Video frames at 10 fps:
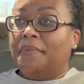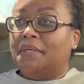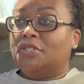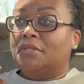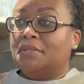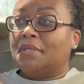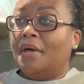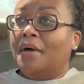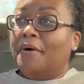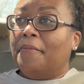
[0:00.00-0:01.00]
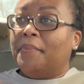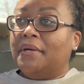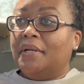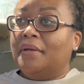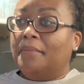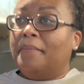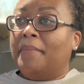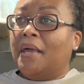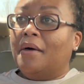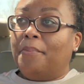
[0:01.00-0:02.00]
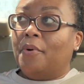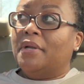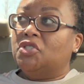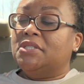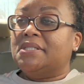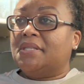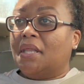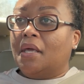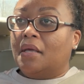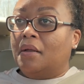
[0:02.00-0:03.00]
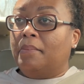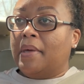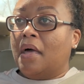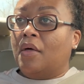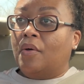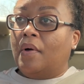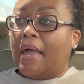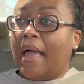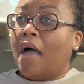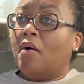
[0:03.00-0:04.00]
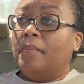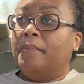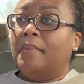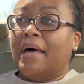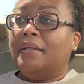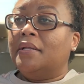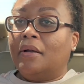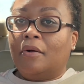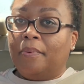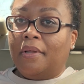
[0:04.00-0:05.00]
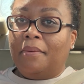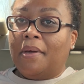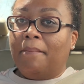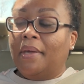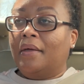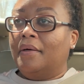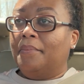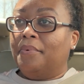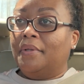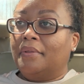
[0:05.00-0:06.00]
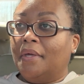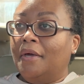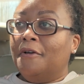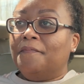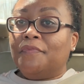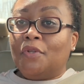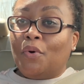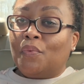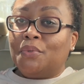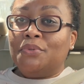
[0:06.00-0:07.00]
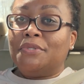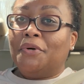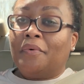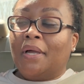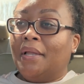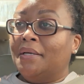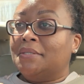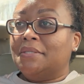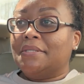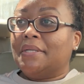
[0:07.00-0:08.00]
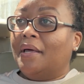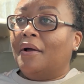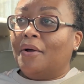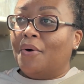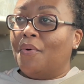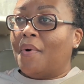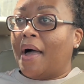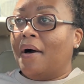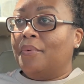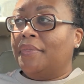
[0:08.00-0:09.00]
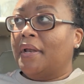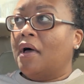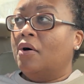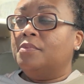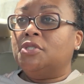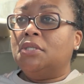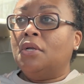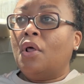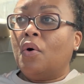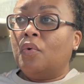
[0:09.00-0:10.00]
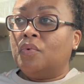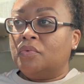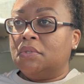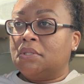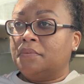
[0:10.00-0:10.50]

that she's putting makeup on and she's thinking about how I let her plan my makeup with no rules, no regulations, just let her go wild with it. I hope she knows